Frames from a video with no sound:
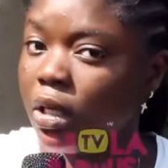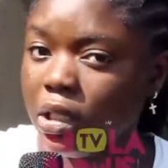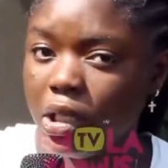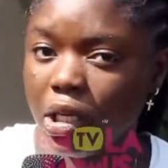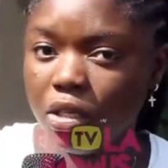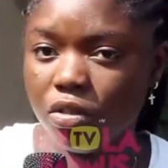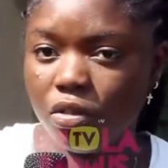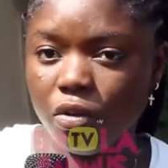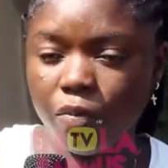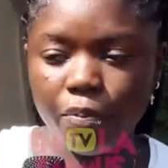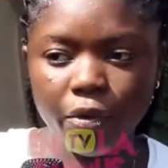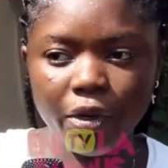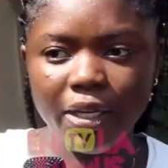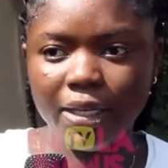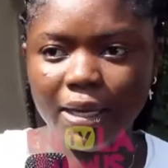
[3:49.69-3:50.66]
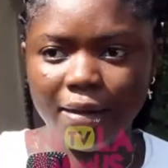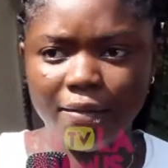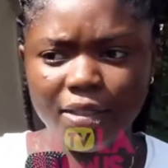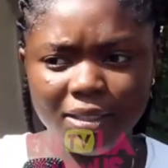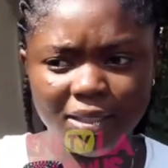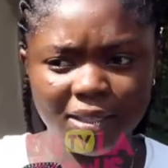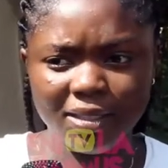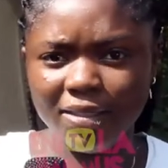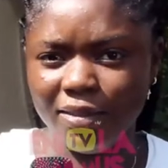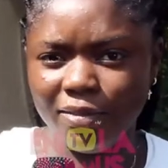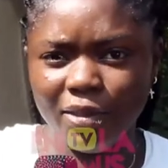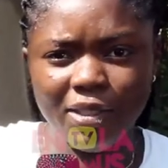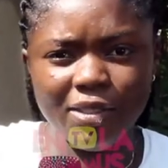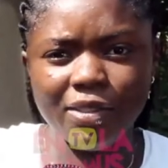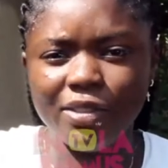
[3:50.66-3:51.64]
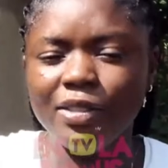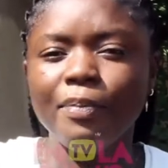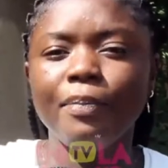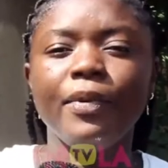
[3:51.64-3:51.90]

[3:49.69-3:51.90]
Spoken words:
there's no point having sex in the relationship.